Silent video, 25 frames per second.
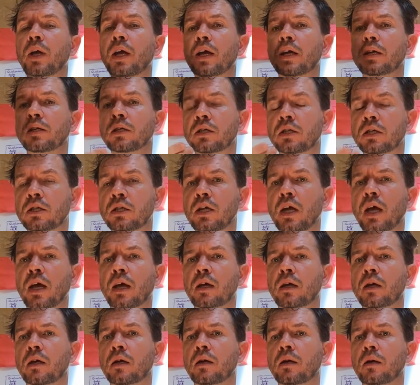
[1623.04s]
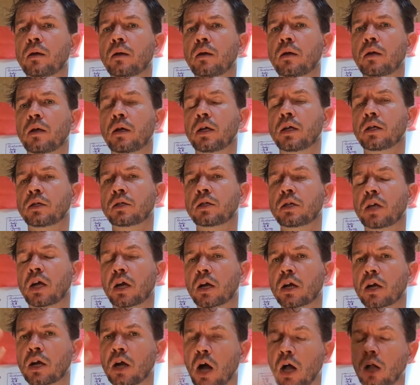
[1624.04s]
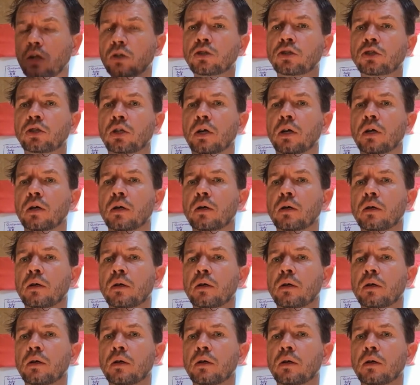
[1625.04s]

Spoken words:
get sick in a sick culture